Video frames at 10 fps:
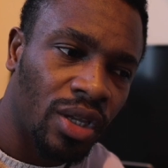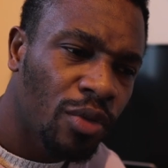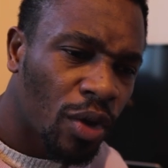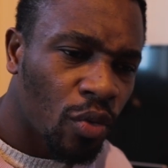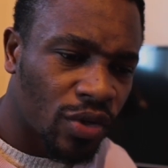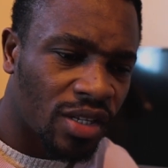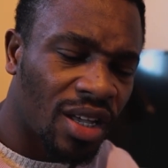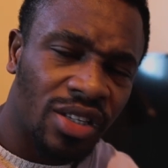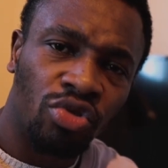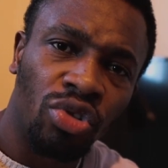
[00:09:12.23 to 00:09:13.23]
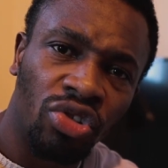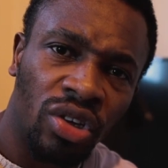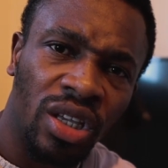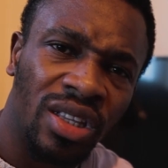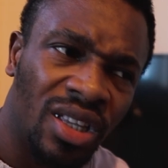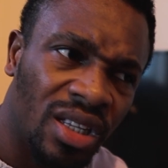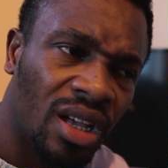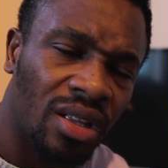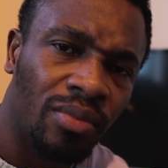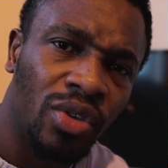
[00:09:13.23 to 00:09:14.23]
Ibrahim was in that situation, he did
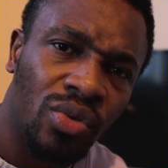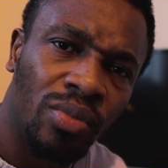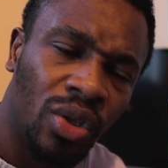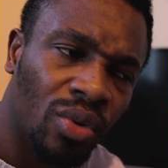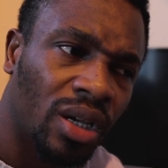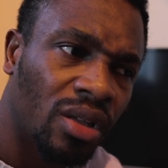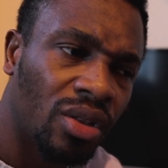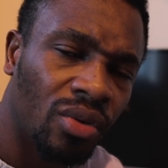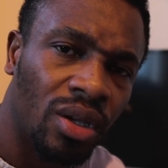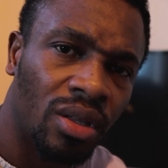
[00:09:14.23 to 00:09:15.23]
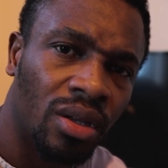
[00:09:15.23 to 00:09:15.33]
that, me too, I can do it.